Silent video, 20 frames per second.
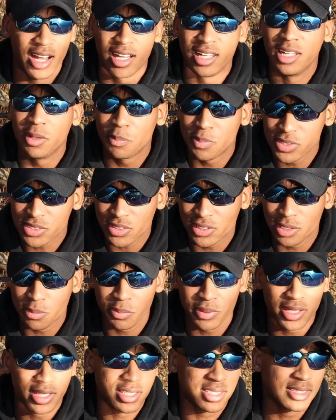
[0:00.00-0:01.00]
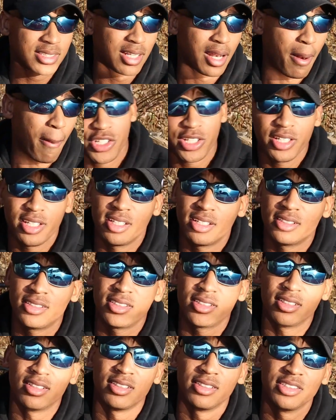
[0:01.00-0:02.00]
lipless crankbaits,
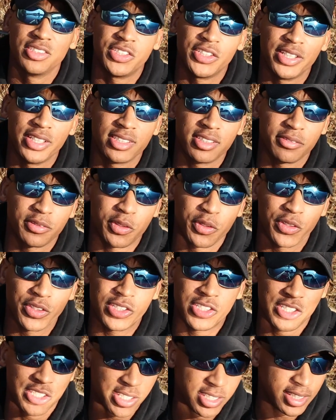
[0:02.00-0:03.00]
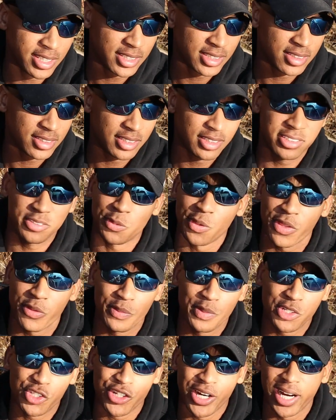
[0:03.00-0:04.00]
jigs, of course, jigs, whether
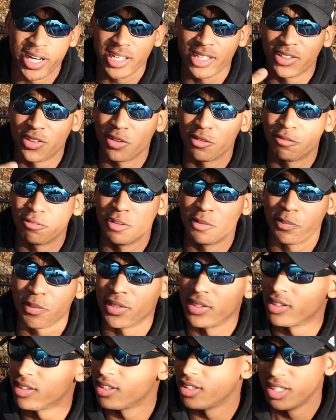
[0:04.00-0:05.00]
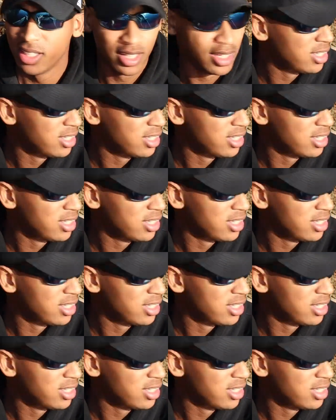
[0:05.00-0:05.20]
it be dragging or flipping.